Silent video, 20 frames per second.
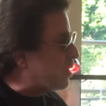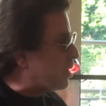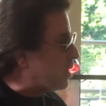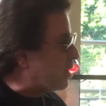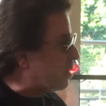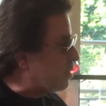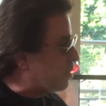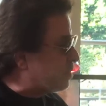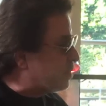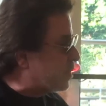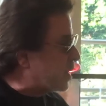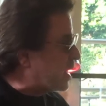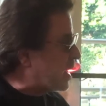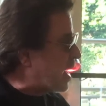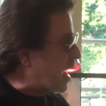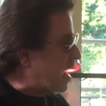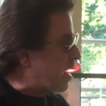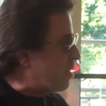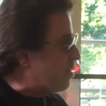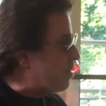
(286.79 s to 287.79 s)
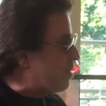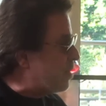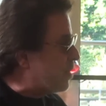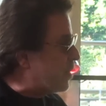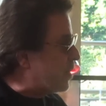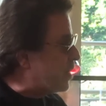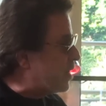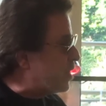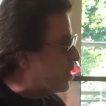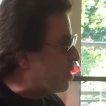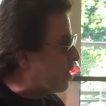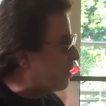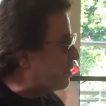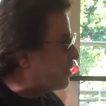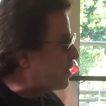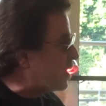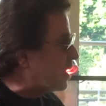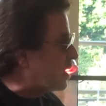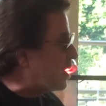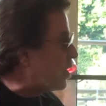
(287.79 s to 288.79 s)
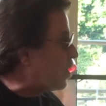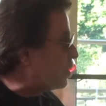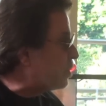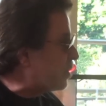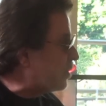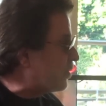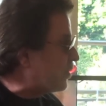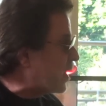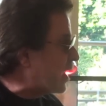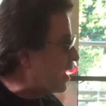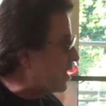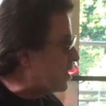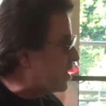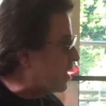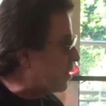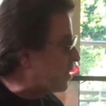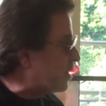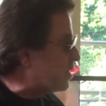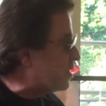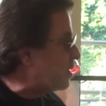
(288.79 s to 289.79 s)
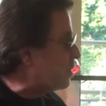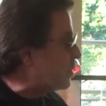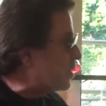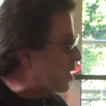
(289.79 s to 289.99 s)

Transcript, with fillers: and it became the UFC, the Ultimate Fighting Championship.